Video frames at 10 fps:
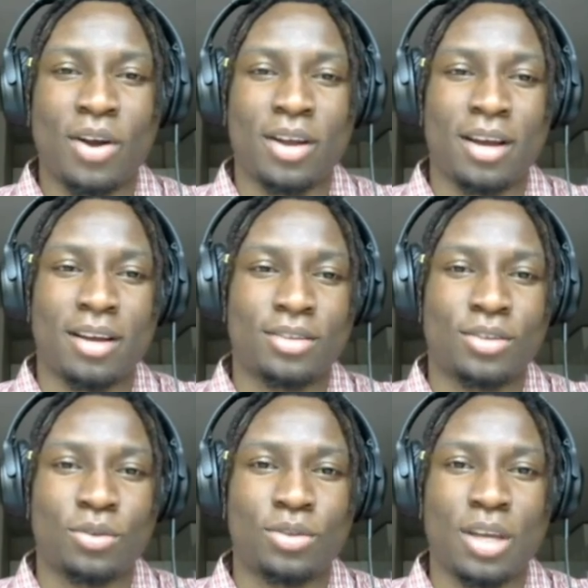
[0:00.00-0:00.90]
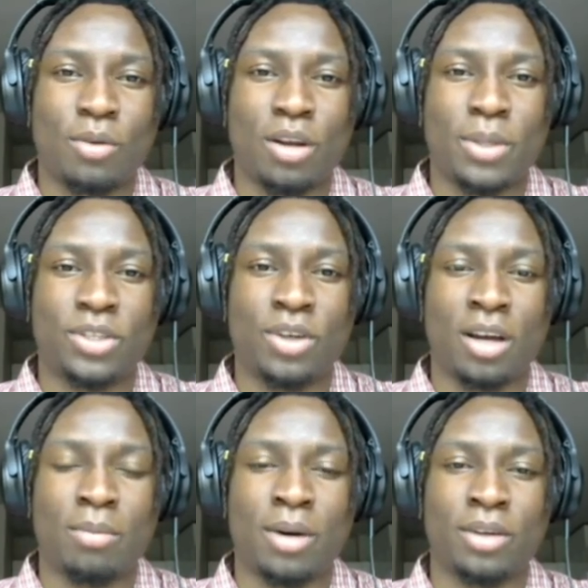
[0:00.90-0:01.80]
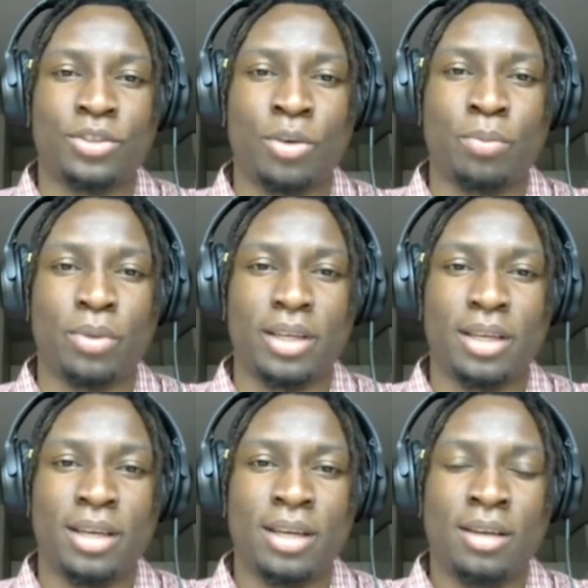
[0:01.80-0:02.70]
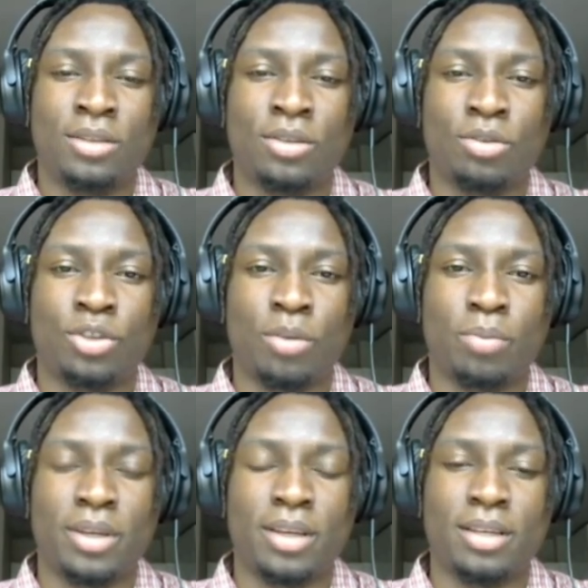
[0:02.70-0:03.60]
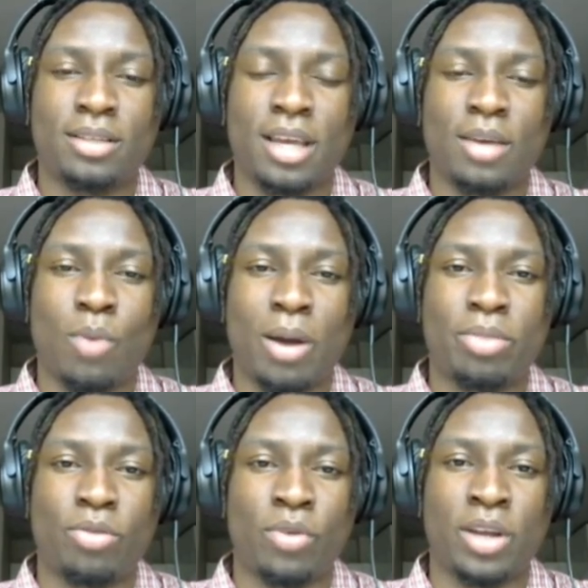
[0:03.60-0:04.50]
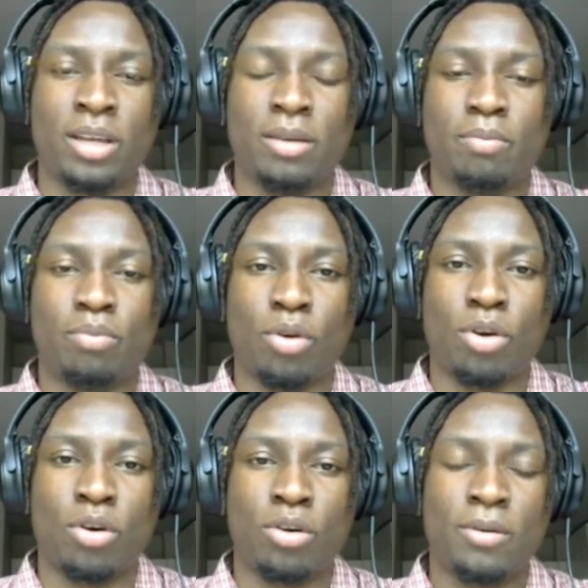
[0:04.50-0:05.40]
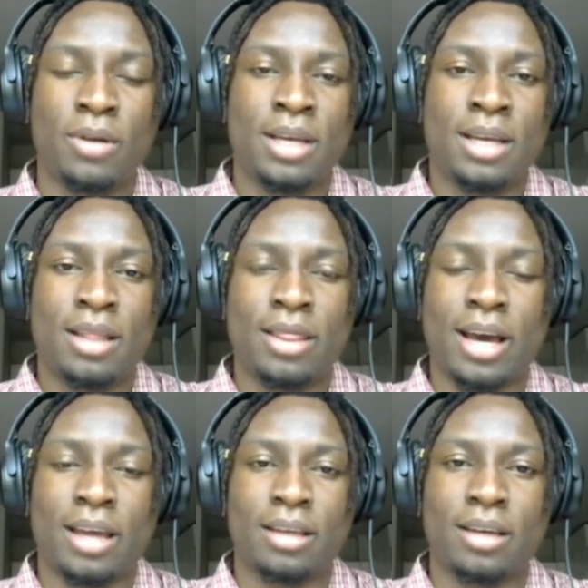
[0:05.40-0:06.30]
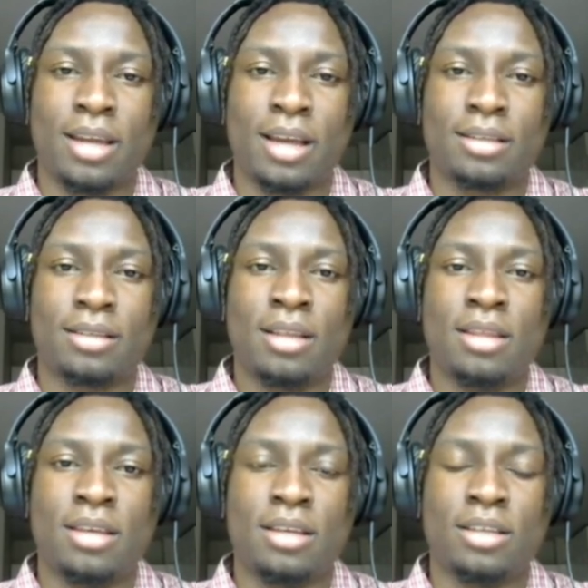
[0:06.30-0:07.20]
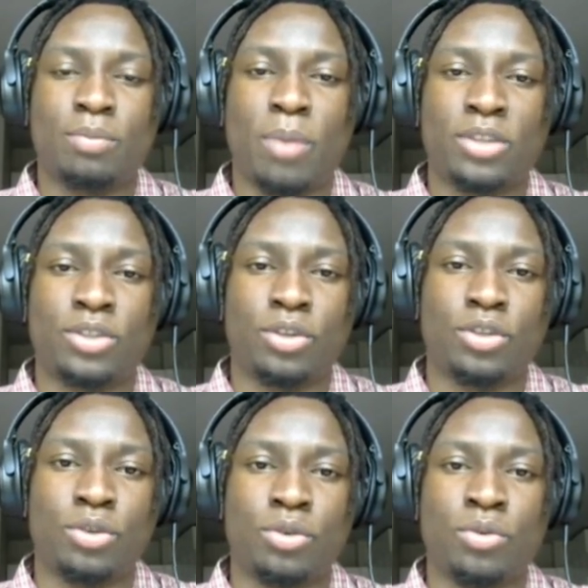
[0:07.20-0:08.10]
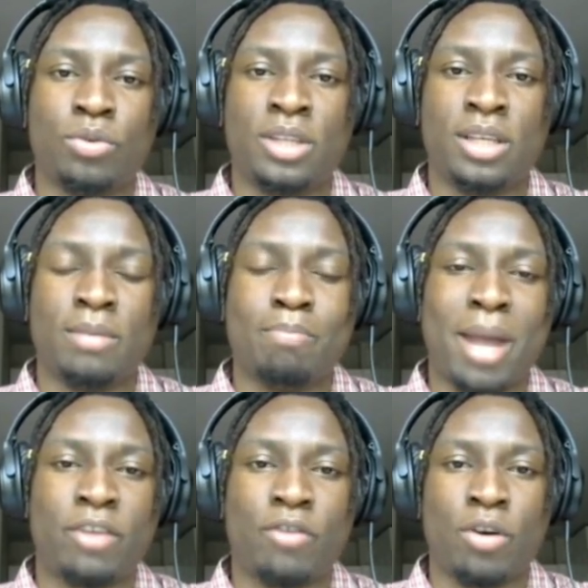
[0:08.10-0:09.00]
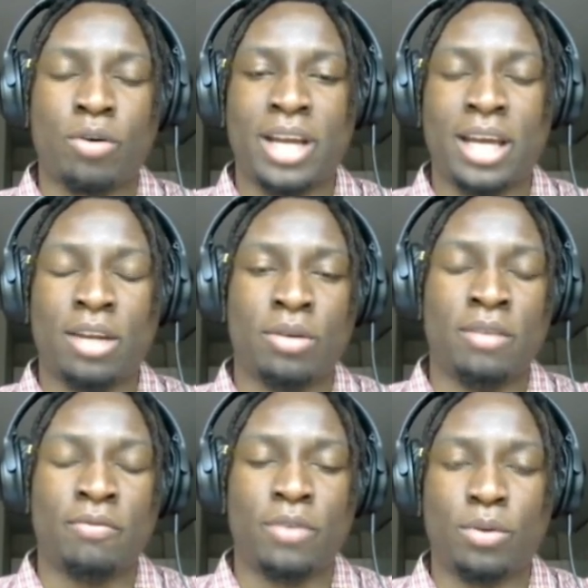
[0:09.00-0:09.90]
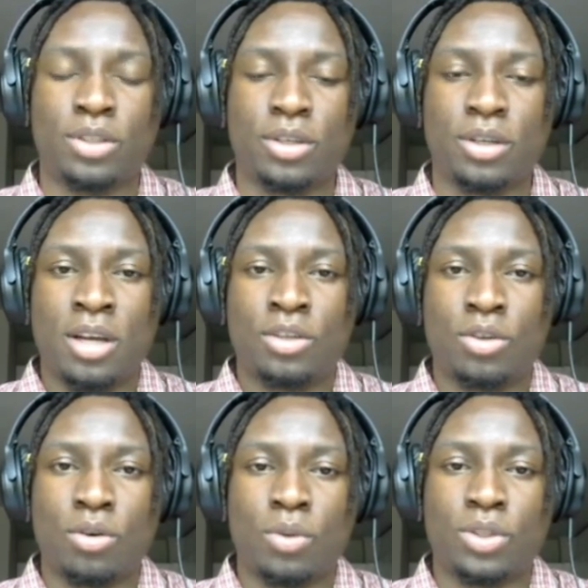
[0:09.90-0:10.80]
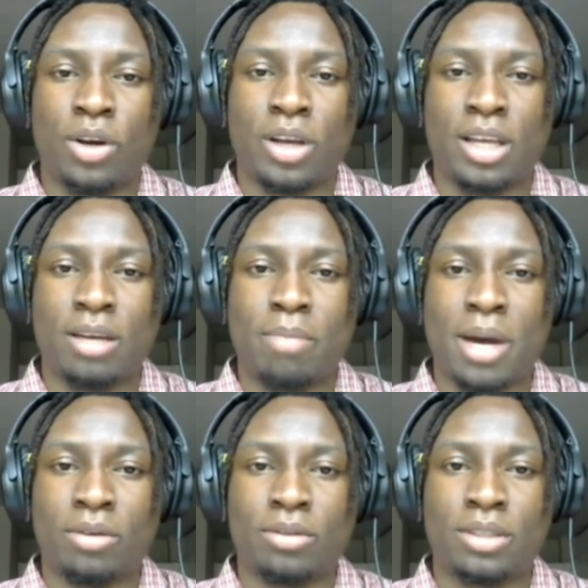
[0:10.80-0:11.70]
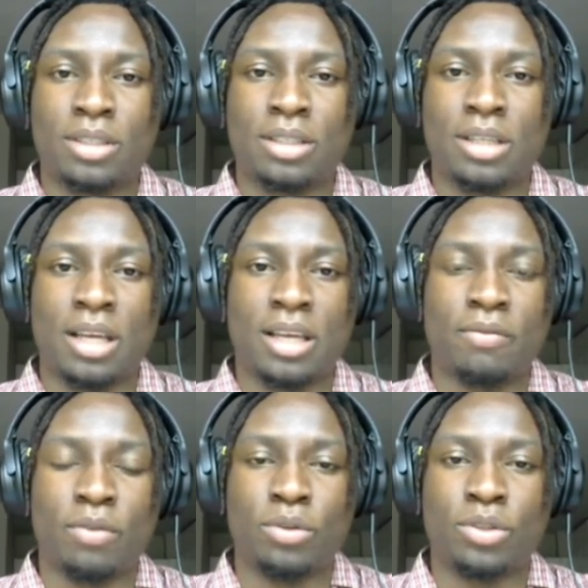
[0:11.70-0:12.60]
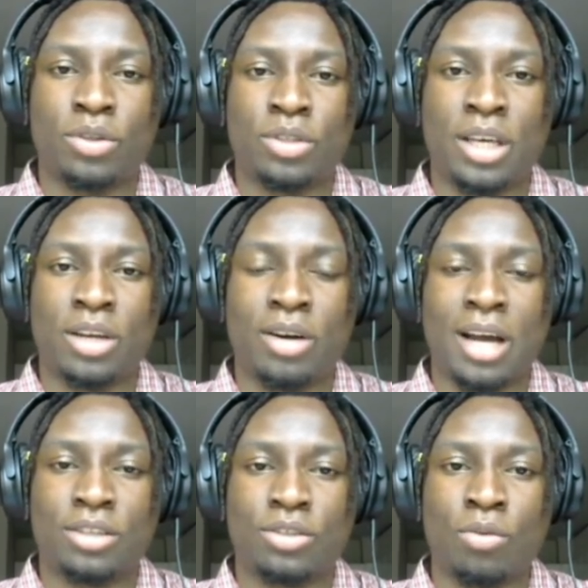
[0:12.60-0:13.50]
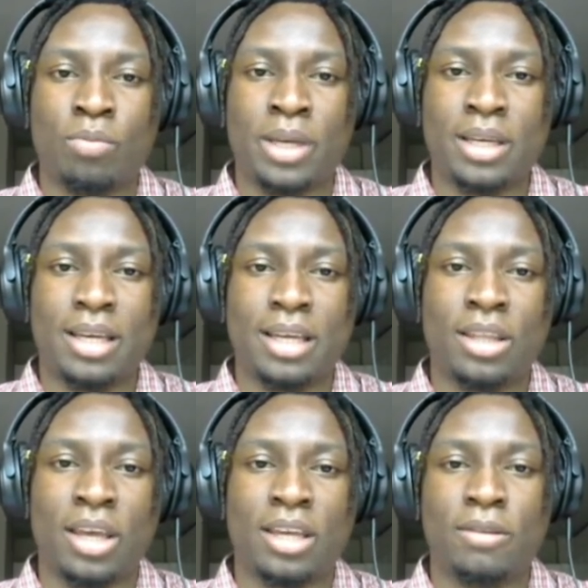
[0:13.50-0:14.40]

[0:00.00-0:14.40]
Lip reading: right, guys, so today we're going to be talking about Chirpley. So Chirpley is a Web3 protocol that connects the sponsor to the micro or nano influencer. So we're talking about influencers that are not so big and they